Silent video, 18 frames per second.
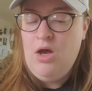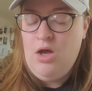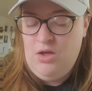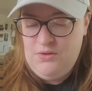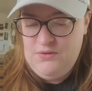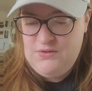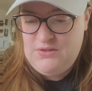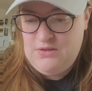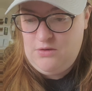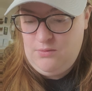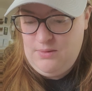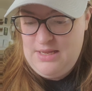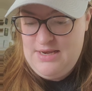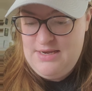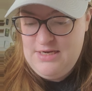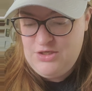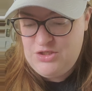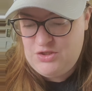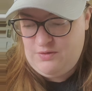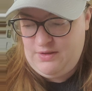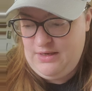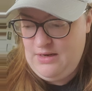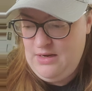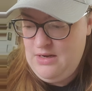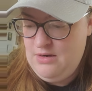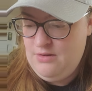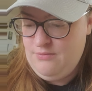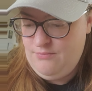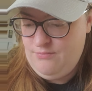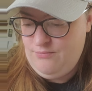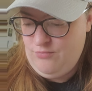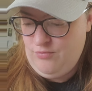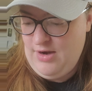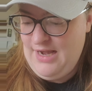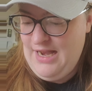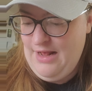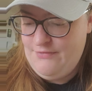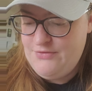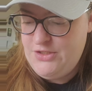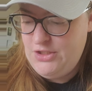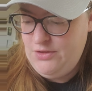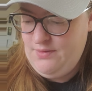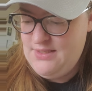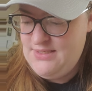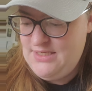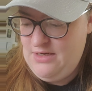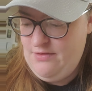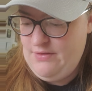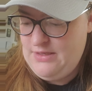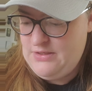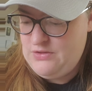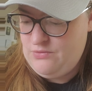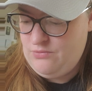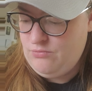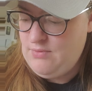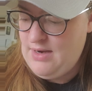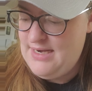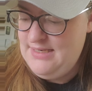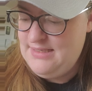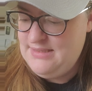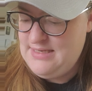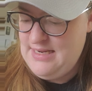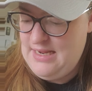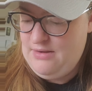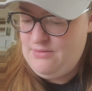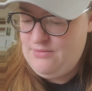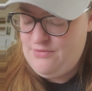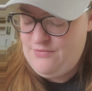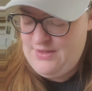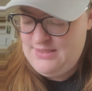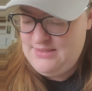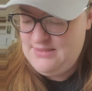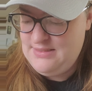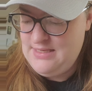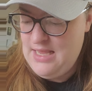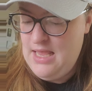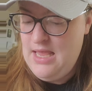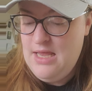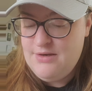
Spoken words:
Also, initially, right after you listen to this, write down this.